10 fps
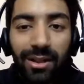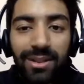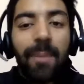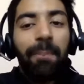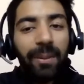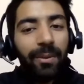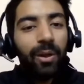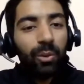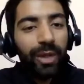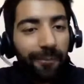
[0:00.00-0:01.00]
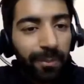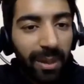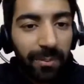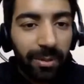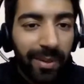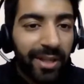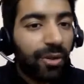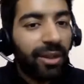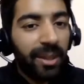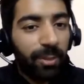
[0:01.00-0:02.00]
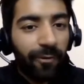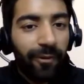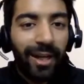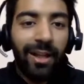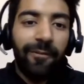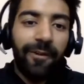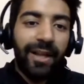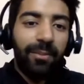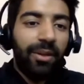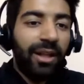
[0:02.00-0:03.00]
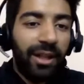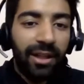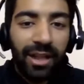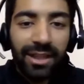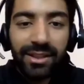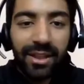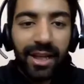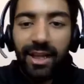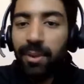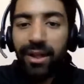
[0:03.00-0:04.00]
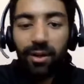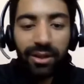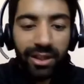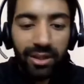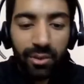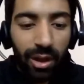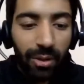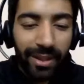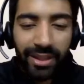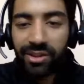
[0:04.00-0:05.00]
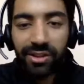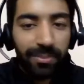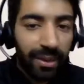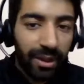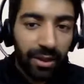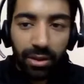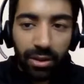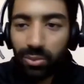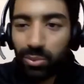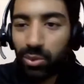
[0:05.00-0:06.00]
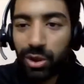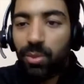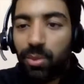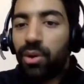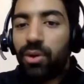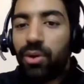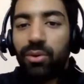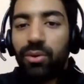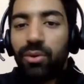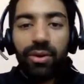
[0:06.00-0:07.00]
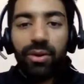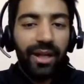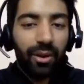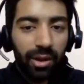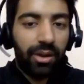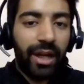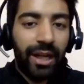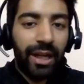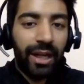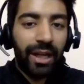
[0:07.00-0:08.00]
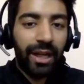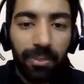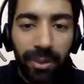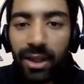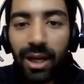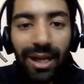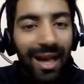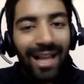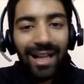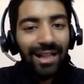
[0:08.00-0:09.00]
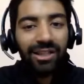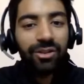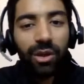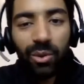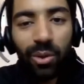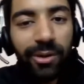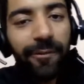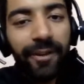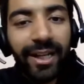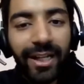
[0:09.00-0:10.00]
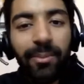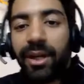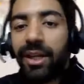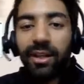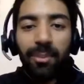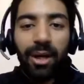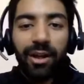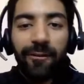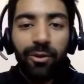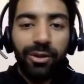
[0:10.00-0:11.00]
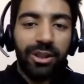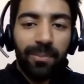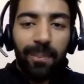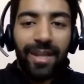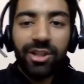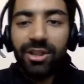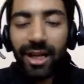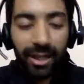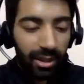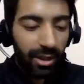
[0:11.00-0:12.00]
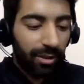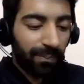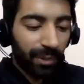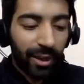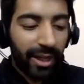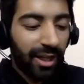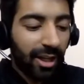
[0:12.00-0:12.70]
some people do refer people based on their profile. If anybody, let's say anybody on this call messages me tomorrow, hey Rona, can you refer me? I'll just not go on referring anybody. But if you just mention that, okay,